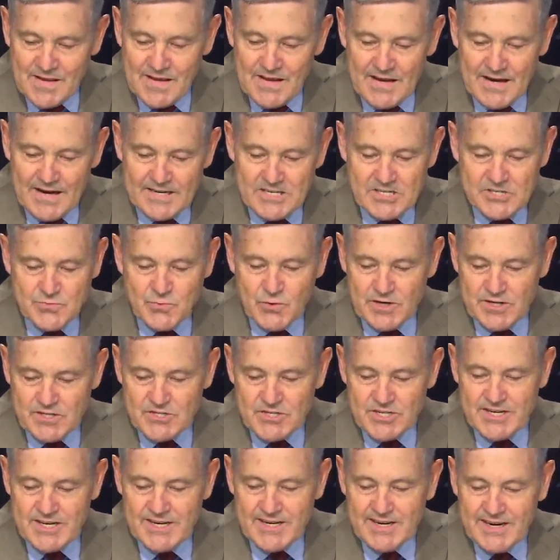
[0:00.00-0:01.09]
I just want to
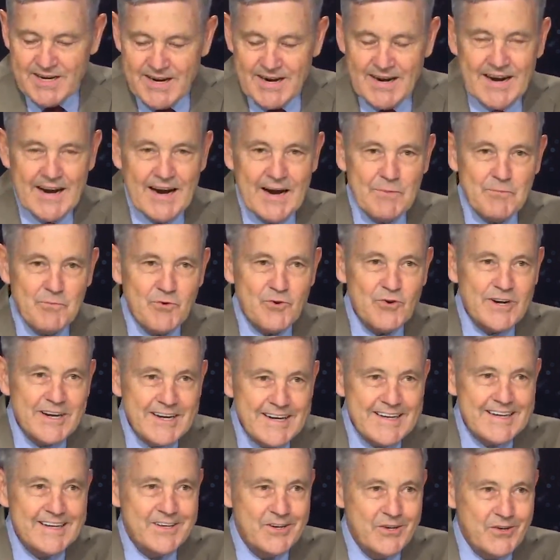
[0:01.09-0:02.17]
say I'm
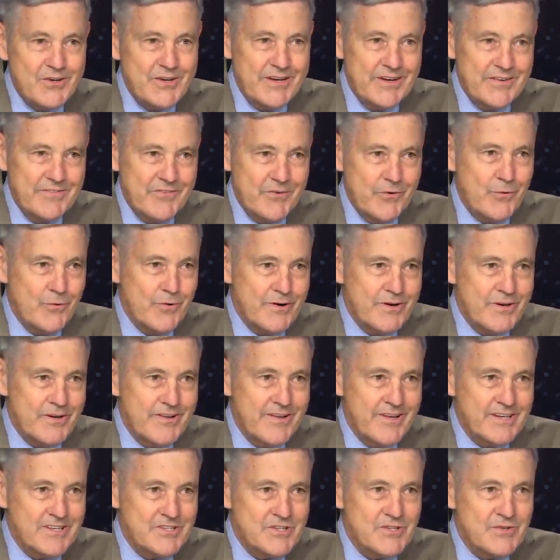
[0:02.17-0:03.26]
really looking forward to
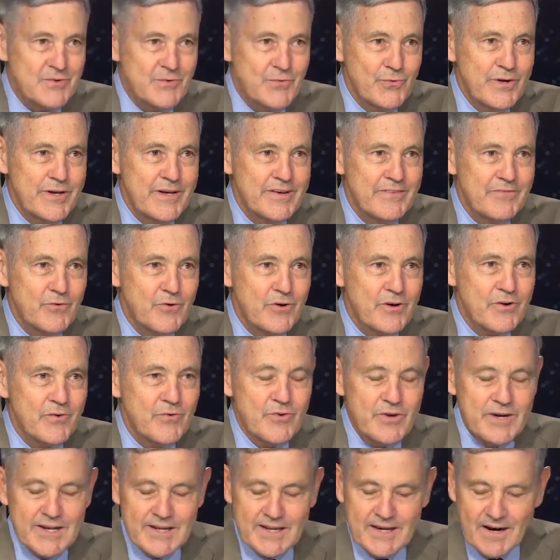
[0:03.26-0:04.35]
this. We have worked
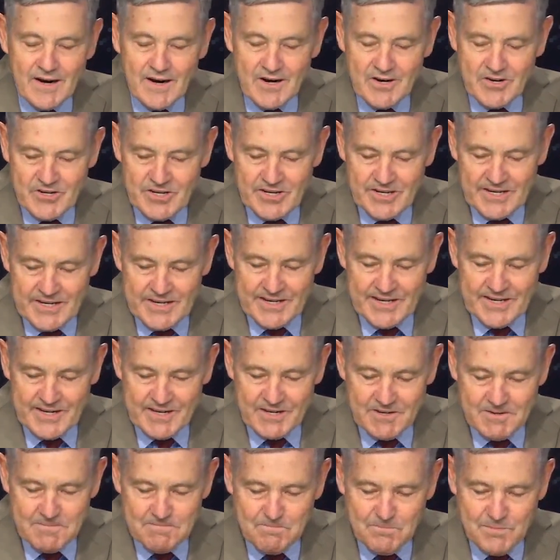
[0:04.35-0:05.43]
really hard to get
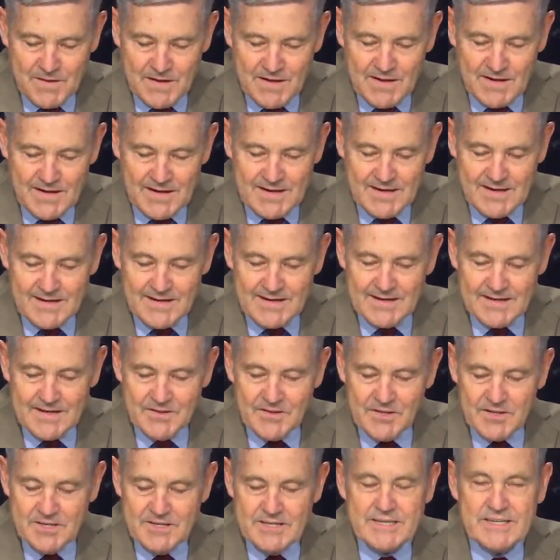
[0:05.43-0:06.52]
here. Uh,
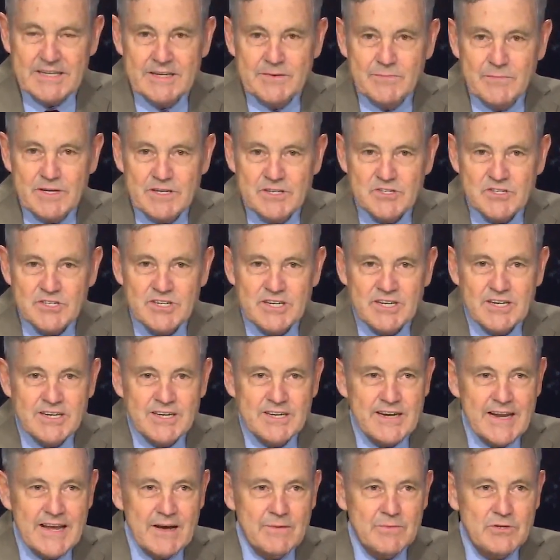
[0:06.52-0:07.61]
the team has done
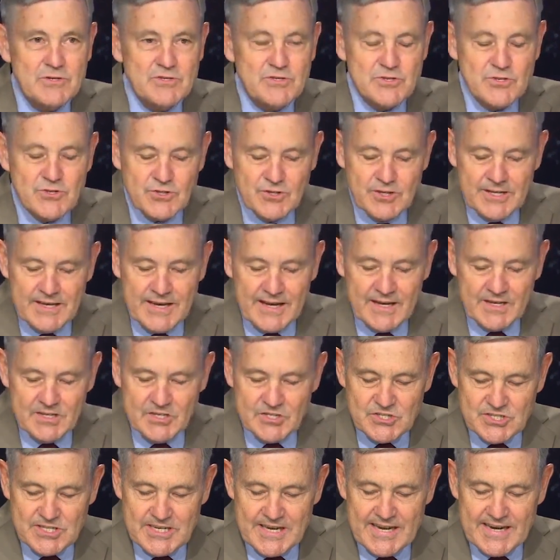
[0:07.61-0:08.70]
an absolutely
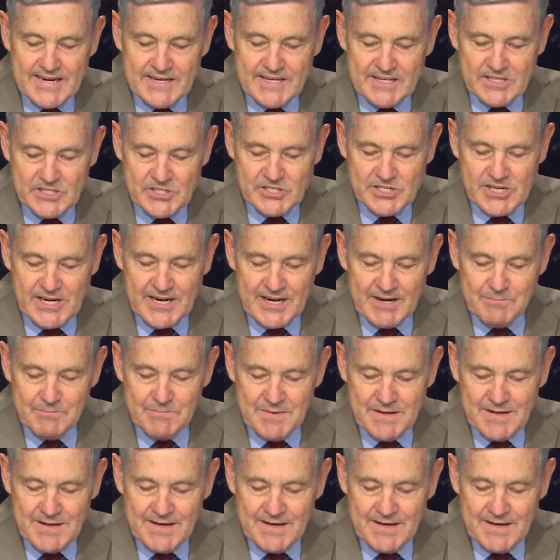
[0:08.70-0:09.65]
outstanding job.